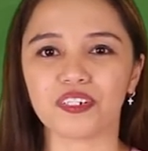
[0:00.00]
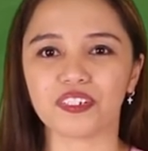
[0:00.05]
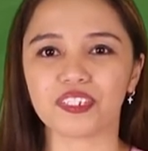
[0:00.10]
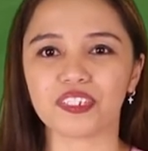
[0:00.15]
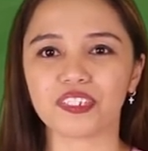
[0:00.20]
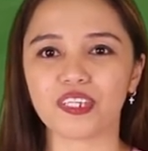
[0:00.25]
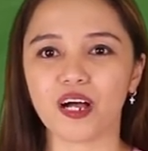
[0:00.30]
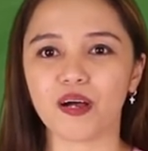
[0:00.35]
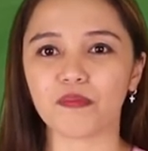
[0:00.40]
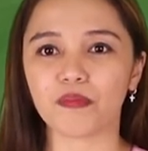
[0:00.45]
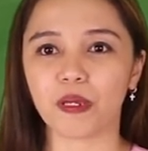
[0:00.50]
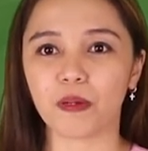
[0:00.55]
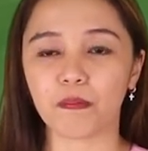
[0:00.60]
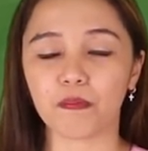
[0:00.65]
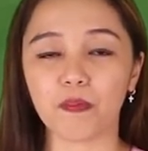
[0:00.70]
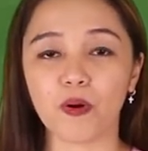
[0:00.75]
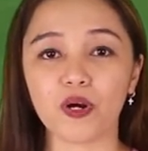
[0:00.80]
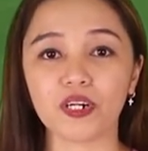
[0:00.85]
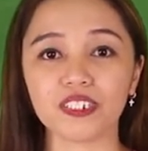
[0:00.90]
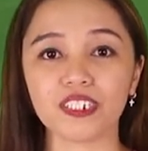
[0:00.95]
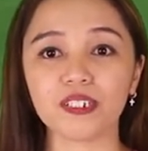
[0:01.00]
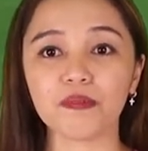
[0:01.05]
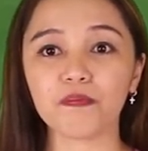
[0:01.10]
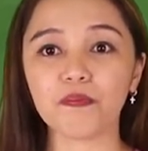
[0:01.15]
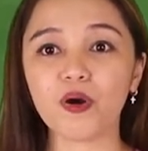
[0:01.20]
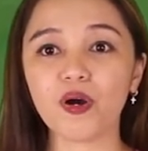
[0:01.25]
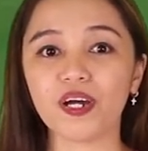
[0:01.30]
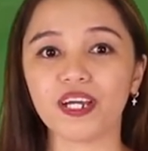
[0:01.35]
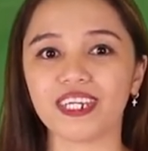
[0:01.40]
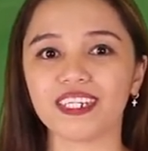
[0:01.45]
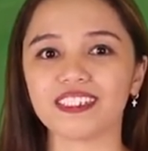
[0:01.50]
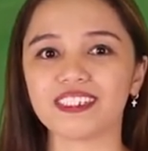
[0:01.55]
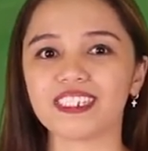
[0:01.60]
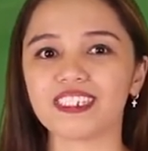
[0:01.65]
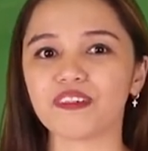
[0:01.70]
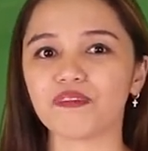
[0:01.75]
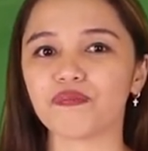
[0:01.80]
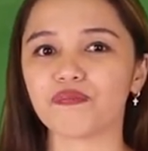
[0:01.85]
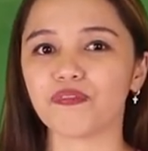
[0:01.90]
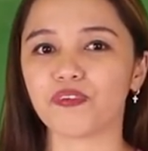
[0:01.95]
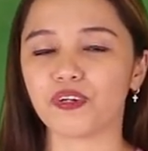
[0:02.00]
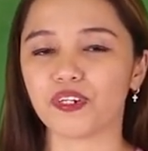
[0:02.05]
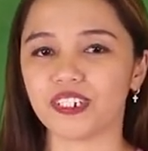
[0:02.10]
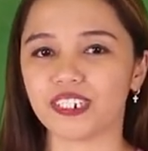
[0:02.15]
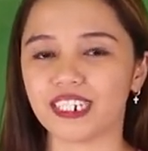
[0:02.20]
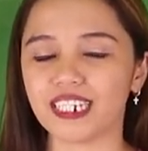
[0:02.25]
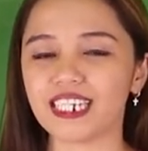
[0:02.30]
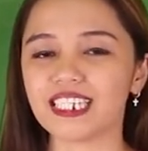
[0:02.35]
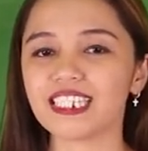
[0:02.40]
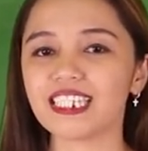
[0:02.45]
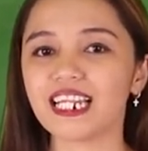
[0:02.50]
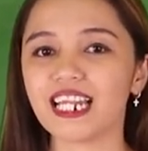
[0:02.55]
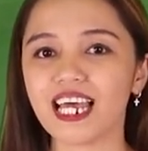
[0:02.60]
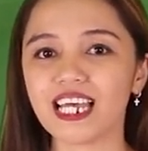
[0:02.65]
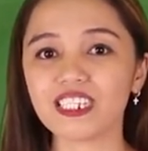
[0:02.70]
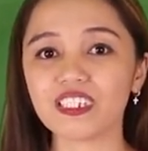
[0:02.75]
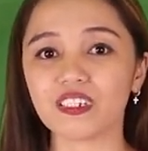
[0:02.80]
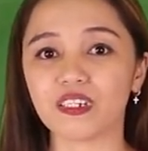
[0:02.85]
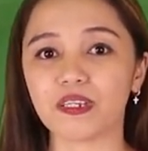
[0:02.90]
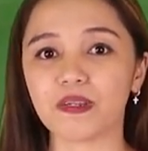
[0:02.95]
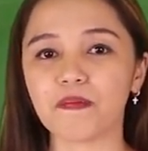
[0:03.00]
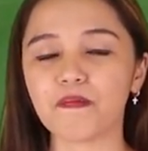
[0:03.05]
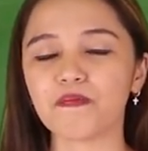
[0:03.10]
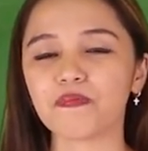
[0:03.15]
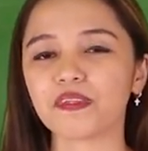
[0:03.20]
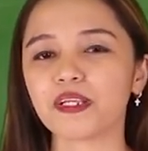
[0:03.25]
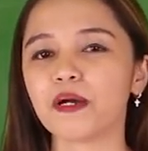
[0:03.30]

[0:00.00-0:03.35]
some important points for this lesson